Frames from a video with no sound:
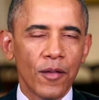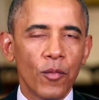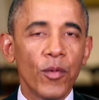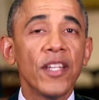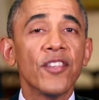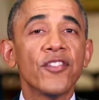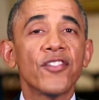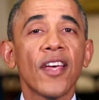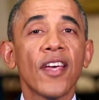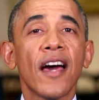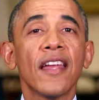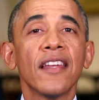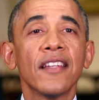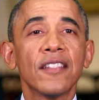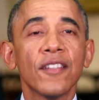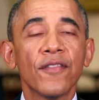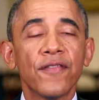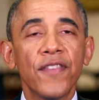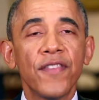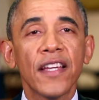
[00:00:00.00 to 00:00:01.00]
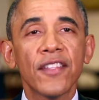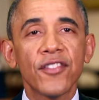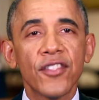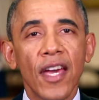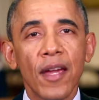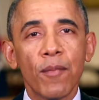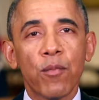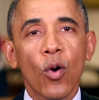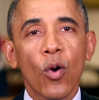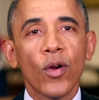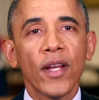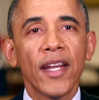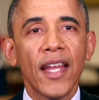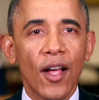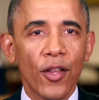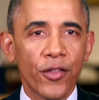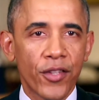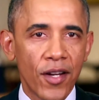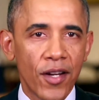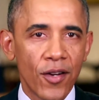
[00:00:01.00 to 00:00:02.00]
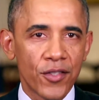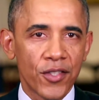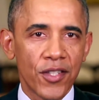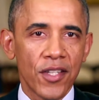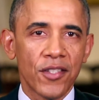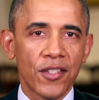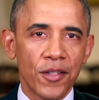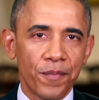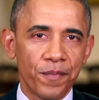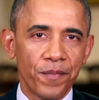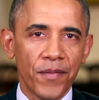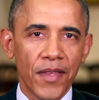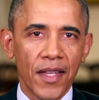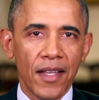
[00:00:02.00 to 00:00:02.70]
We decided to fix a broken healthcare system.